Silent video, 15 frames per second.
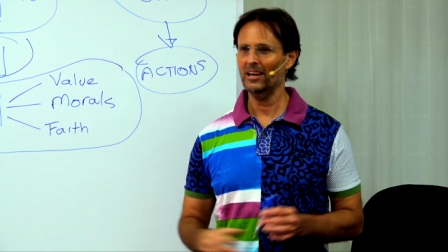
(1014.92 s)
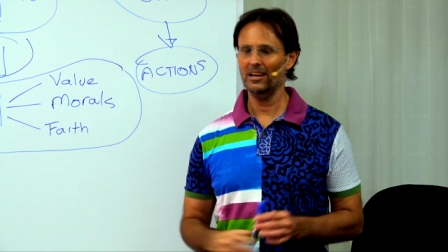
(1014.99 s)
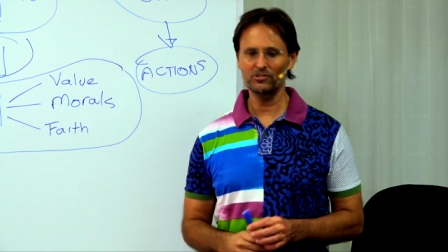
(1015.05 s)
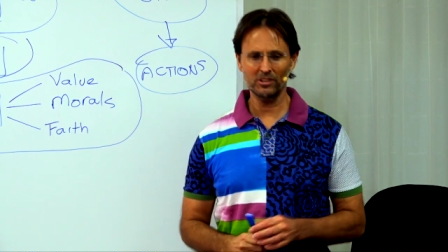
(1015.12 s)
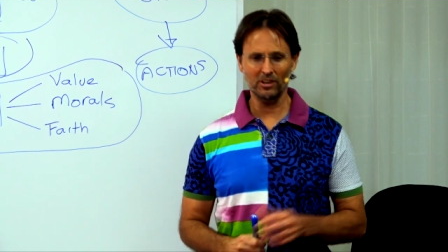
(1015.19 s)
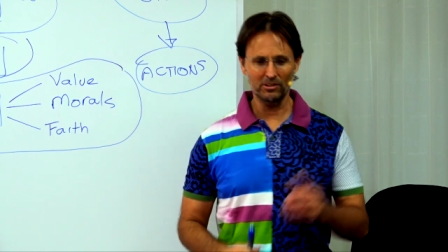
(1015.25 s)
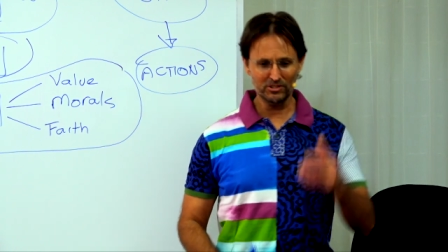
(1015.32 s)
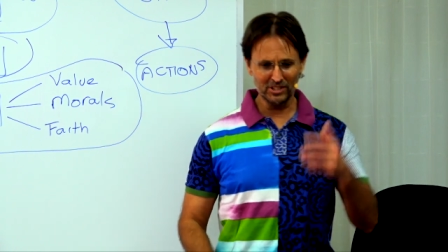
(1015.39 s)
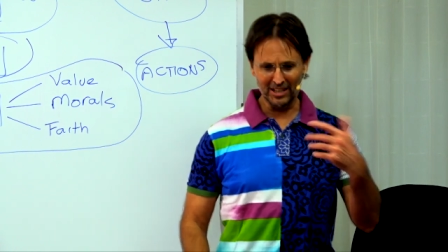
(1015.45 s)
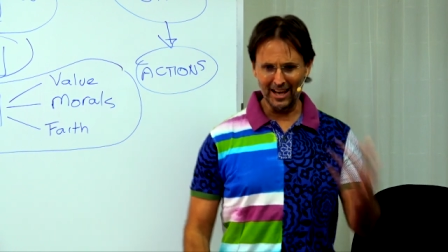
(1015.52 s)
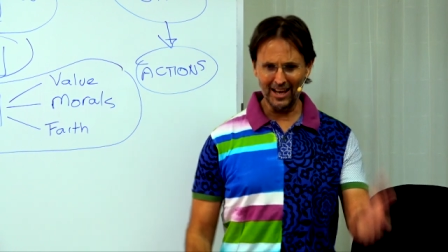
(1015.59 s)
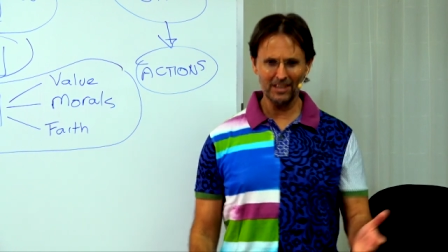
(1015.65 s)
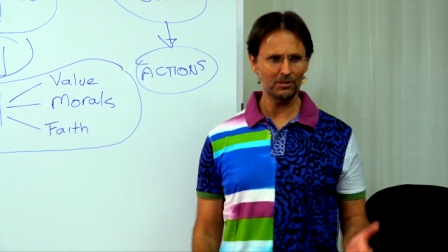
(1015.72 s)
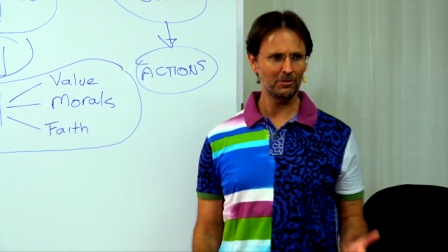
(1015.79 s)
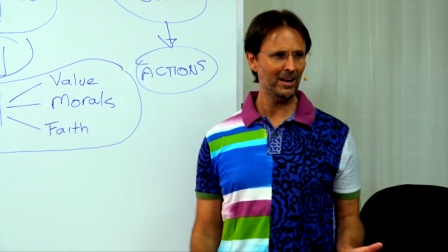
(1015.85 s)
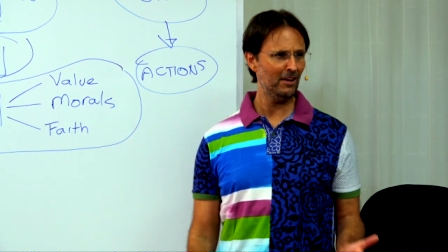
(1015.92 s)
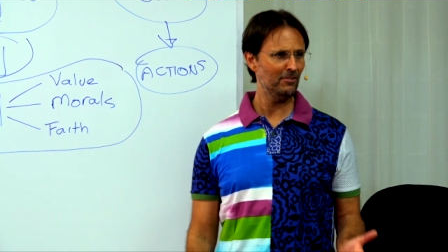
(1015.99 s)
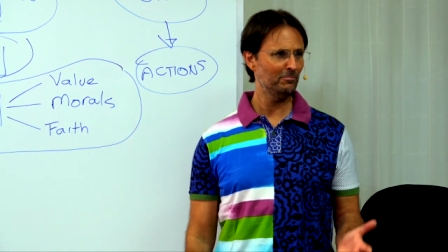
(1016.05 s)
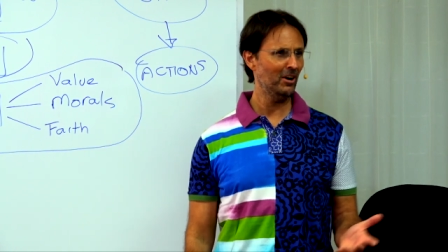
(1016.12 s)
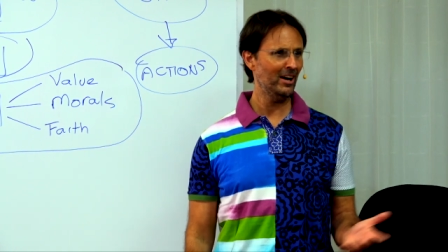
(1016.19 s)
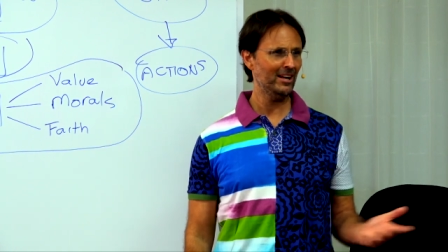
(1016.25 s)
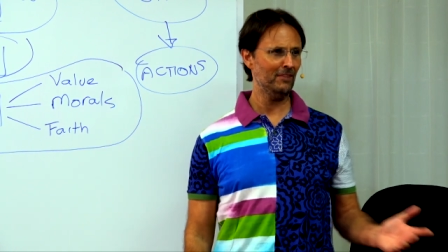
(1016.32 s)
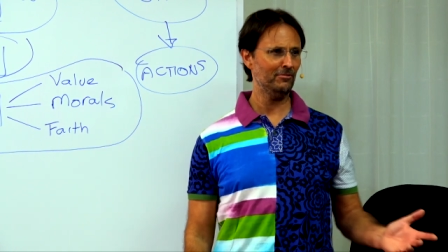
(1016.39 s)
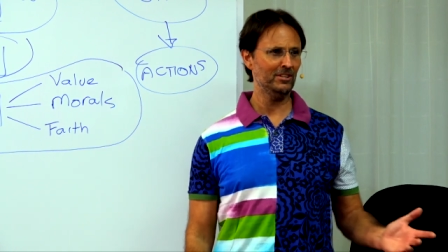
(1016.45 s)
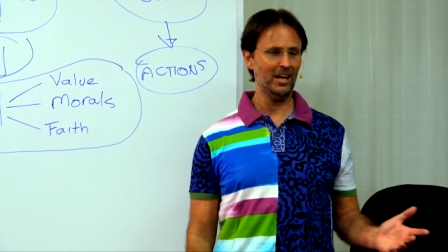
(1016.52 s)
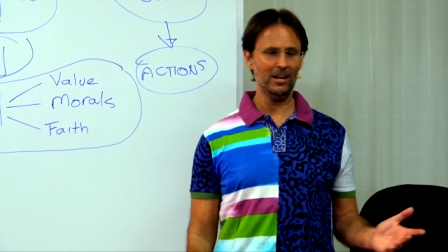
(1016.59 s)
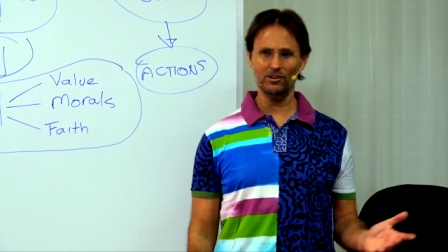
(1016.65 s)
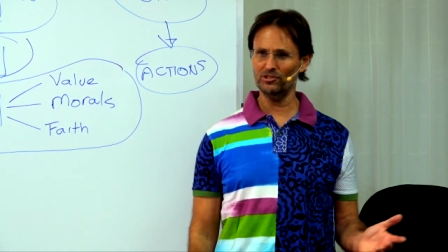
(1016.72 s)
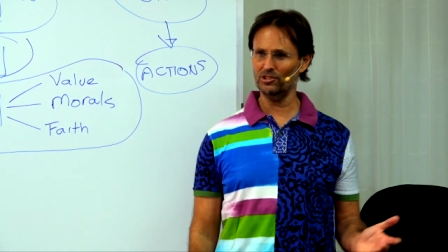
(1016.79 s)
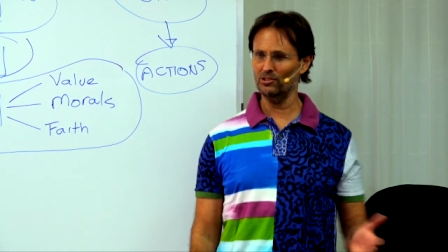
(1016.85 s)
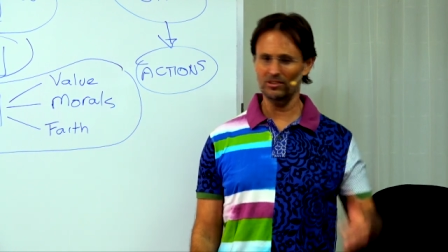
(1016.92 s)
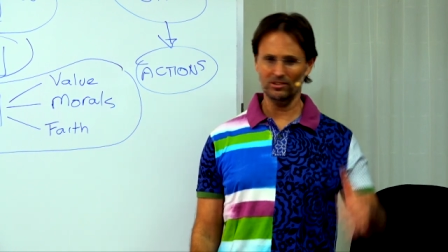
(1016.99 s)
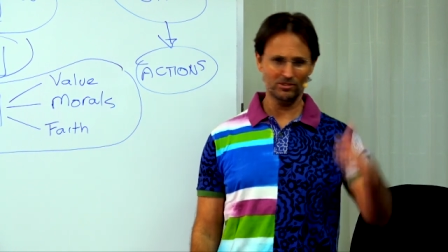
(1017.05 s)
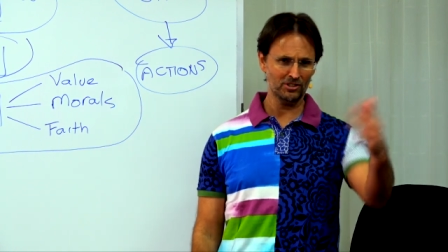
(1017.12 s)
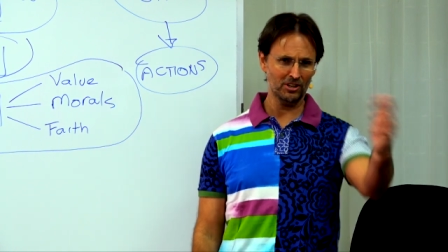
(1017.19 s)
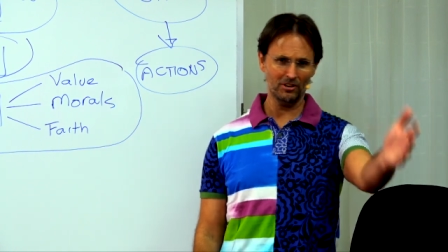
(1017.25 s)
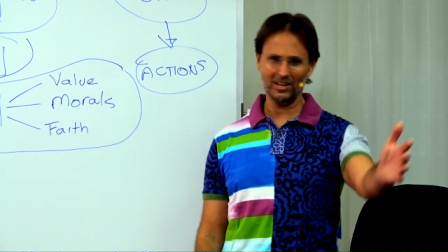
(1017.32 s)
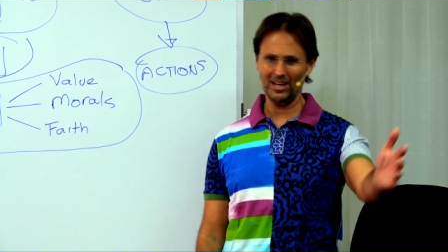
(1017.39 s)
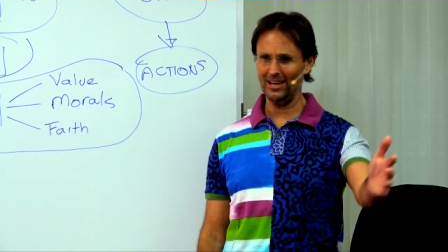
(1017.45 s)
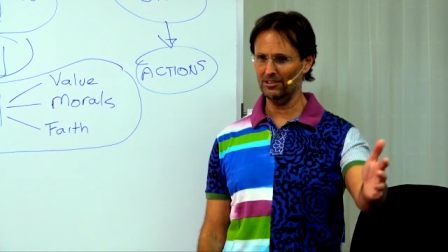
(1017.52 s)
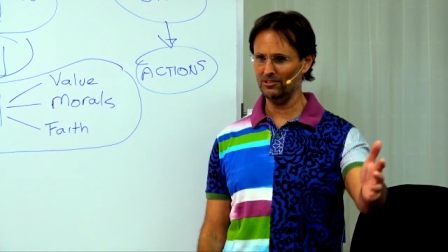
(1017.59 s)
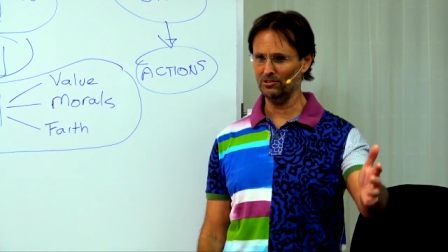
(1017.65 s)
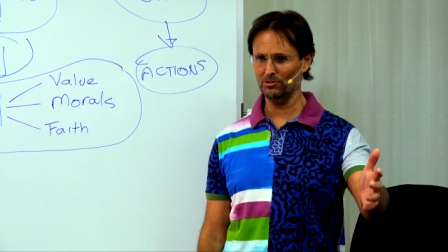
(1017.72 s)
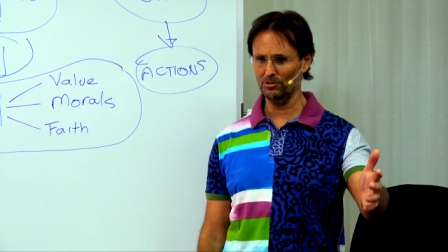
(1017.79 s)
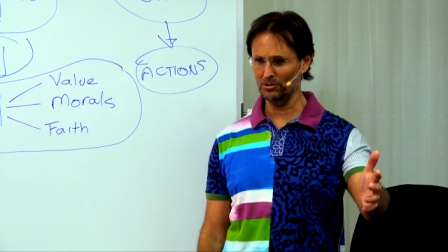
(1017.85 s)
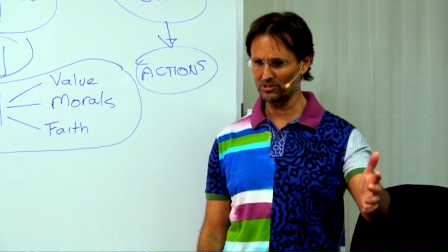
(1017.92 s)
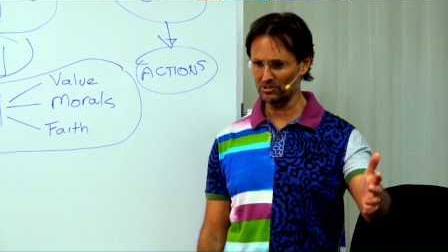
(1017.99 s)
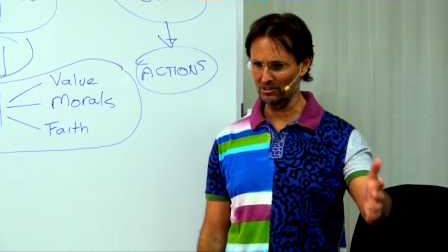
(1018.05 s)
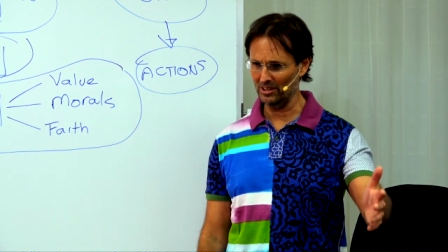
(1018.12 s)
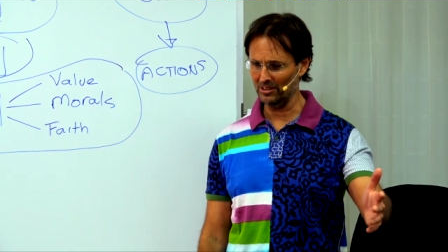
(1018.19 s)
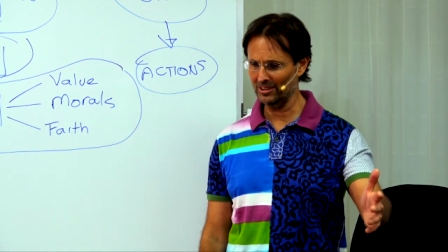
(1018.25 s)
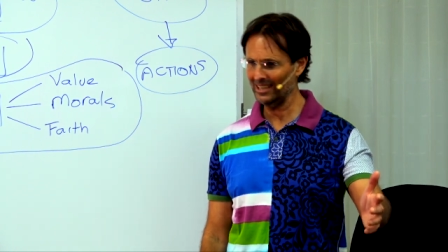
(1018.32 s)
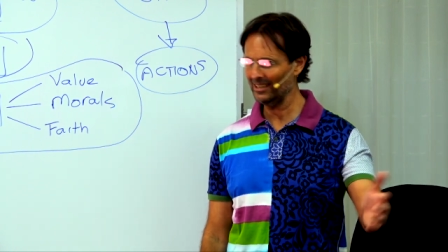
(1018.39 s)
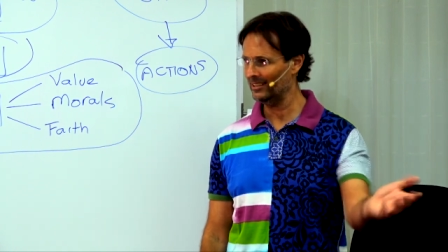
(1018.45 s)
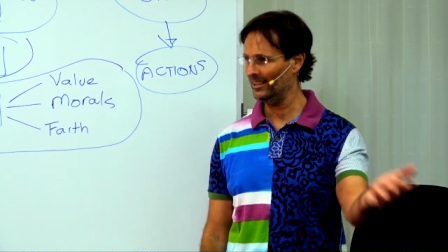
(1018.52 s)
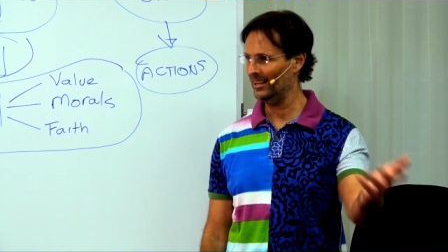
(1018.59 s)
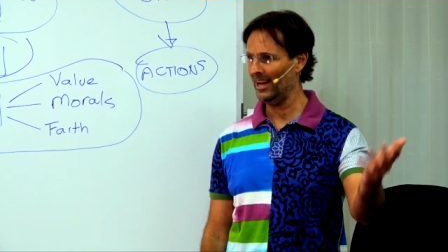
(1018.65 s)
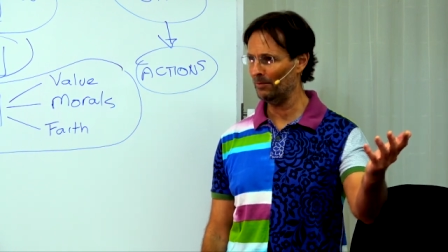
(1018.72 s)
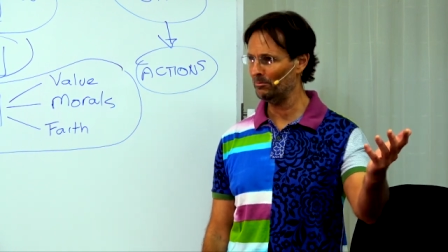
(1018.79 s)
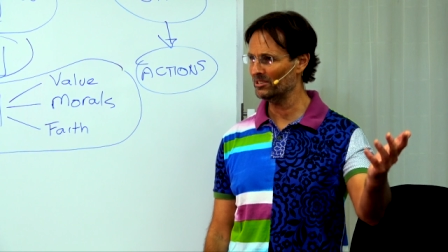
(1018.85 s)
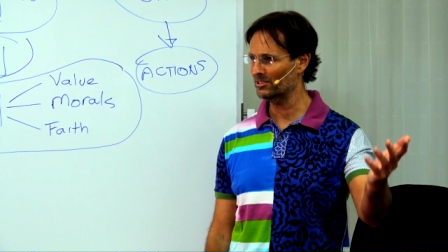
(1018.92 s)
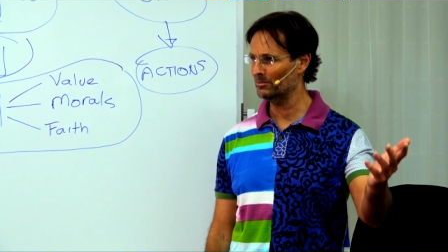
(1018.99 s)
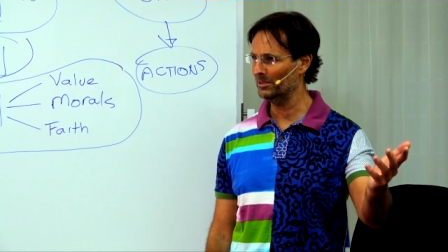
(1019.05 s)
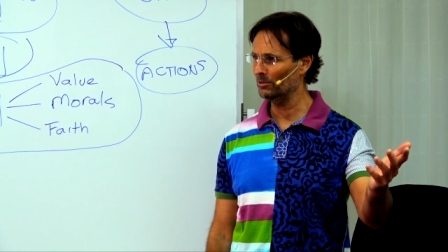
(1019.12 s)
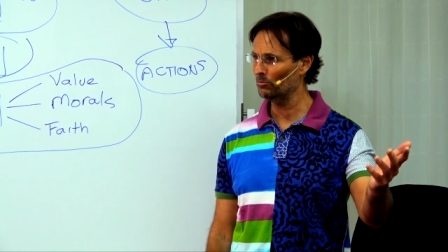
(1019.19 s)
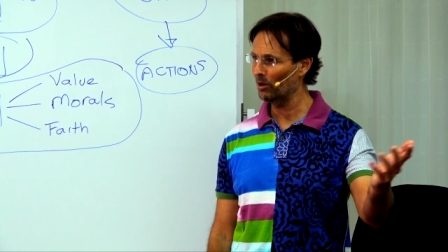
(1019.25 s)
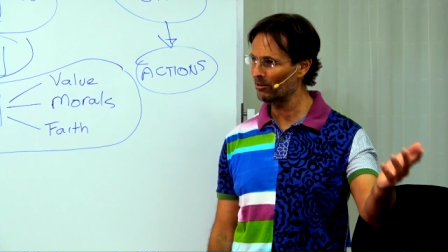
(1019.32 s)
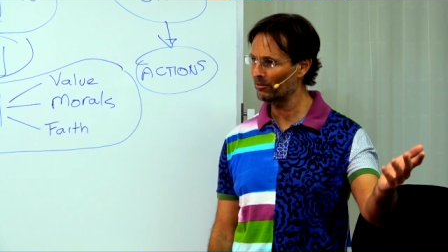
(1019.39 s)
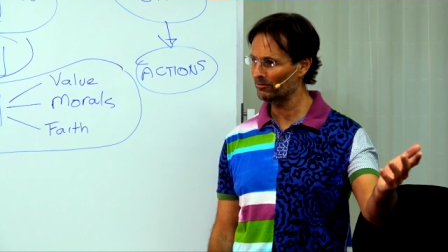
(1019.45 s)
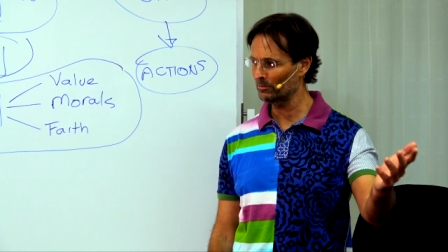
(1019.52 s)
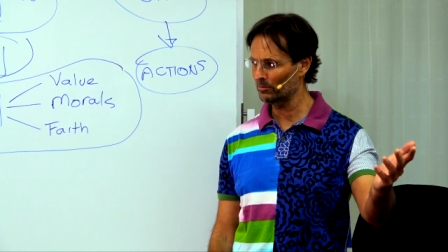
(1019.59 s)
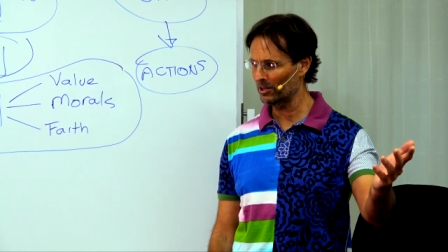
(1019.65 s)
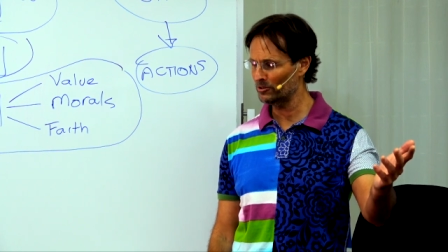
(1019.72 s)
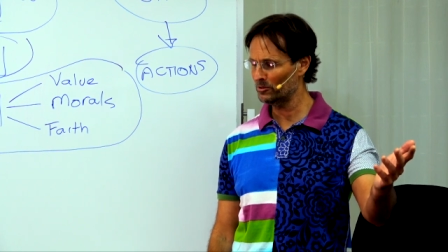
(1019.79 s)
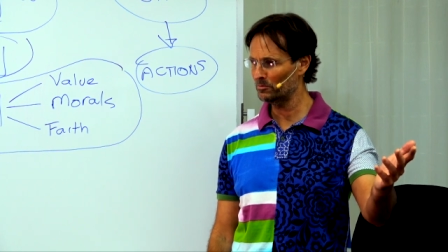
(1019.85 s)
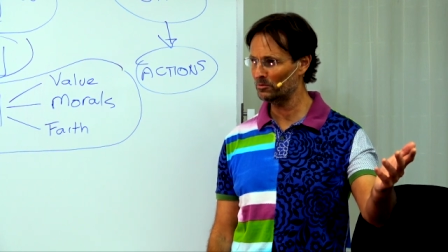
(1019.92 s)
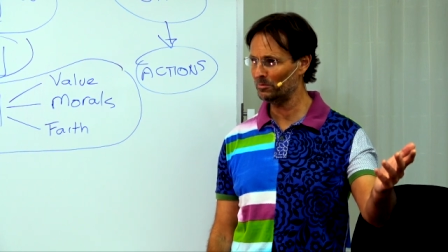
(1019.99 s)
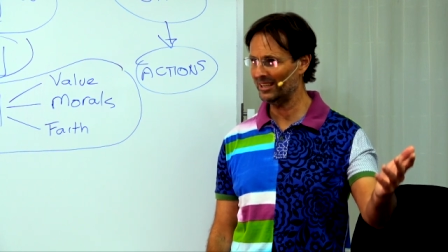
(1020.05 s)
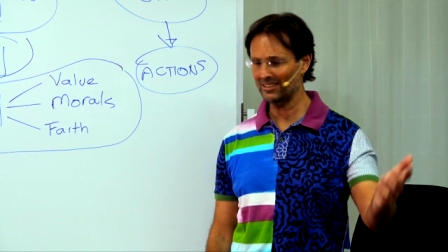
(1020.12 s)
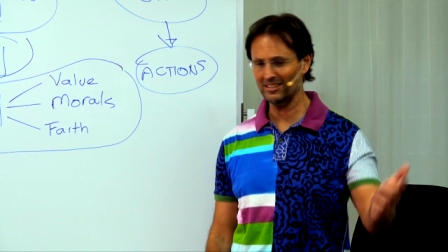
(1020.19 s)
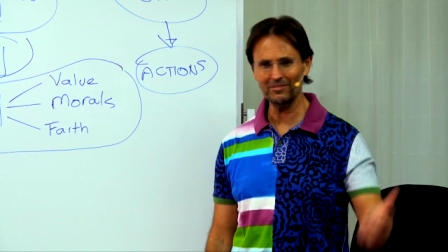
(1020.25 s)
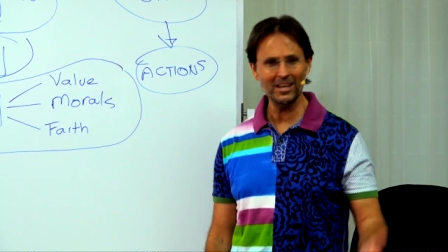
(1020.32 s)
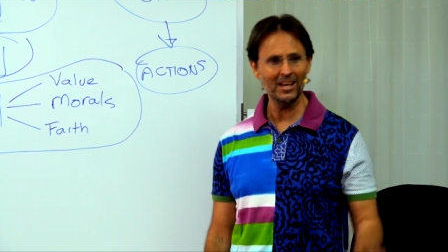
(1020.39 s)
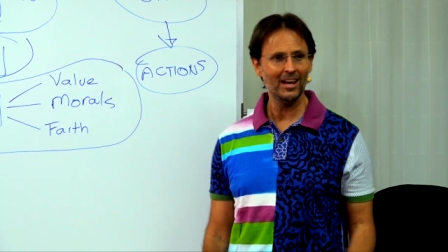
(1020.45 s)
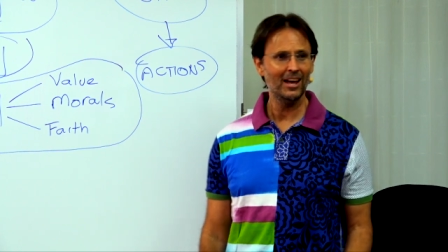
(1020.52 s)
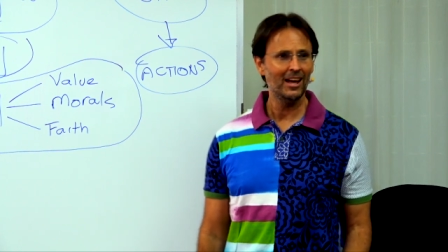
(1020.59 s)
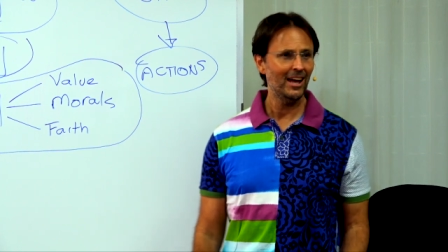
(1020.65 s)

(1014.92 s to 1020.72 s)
And so today you have, might have an attitude that it's okay to do a certain thing and it happens to be wrong from God's perspective.